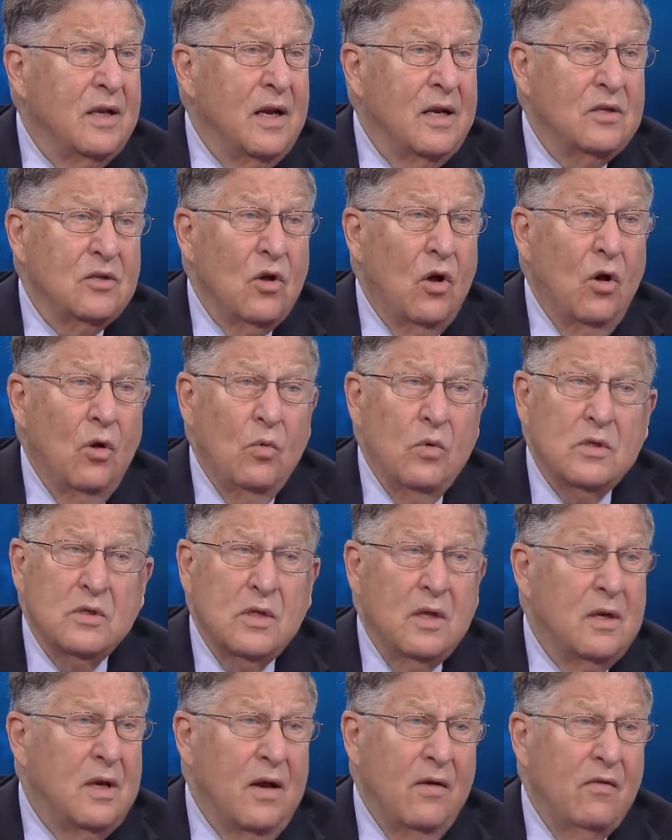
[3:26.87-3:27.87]
And as
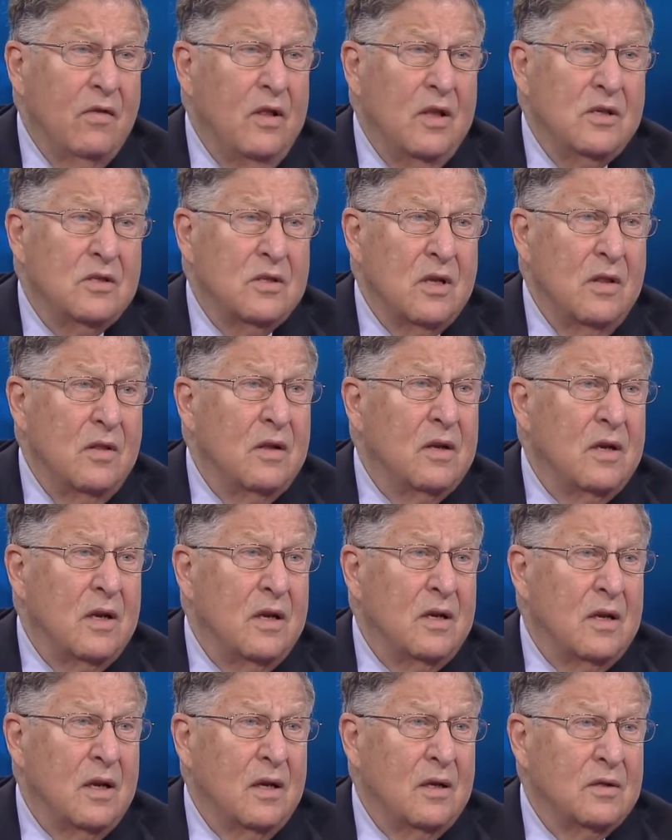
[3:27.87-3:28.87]
always, the devil is in the
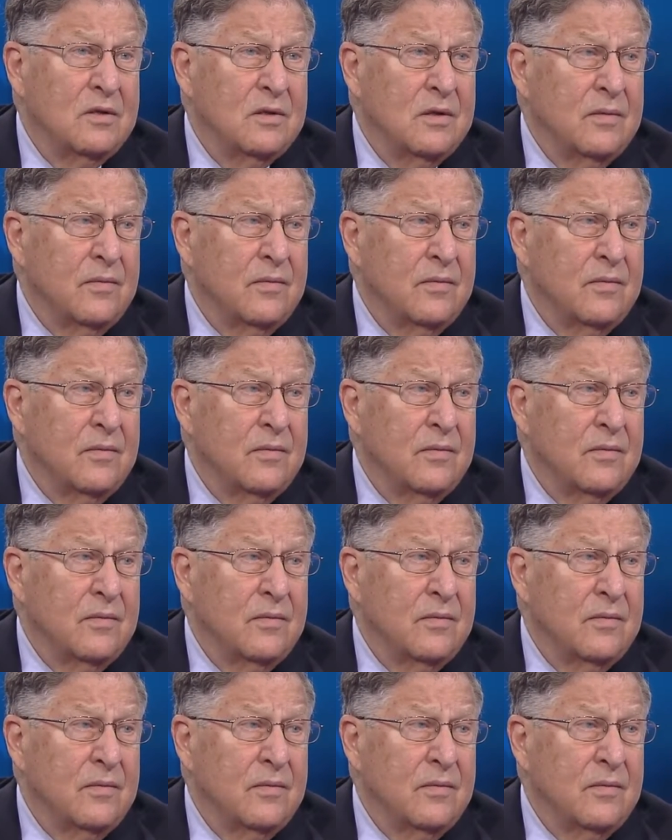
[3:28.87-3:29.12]
details.